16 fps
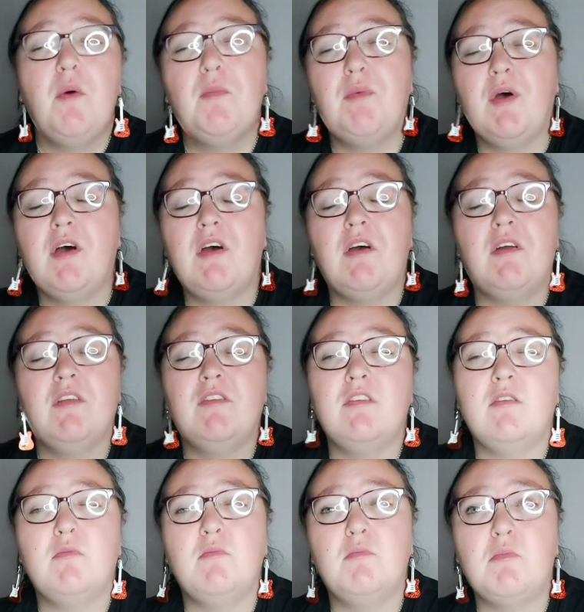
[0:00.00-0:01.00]
but
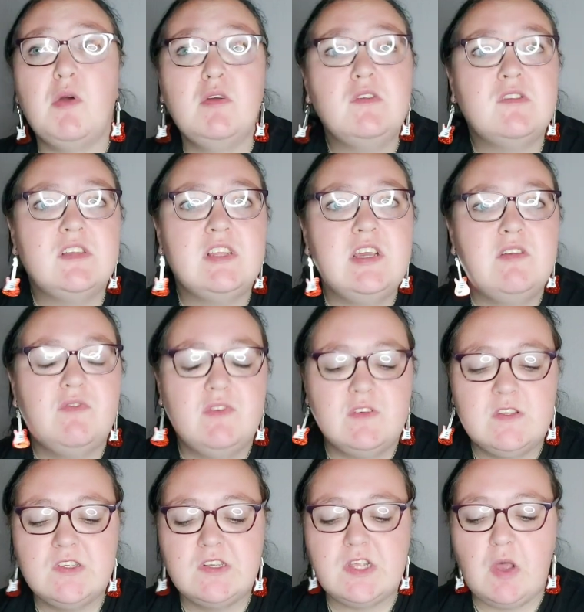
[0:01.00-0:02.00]
mostly for
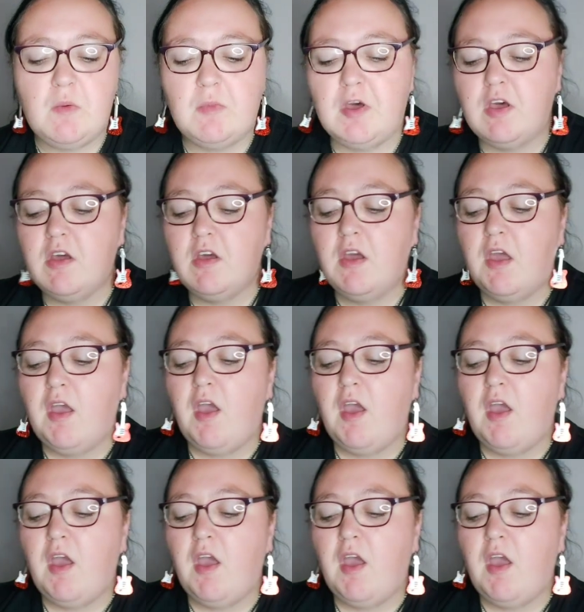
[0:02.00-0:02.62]
summer,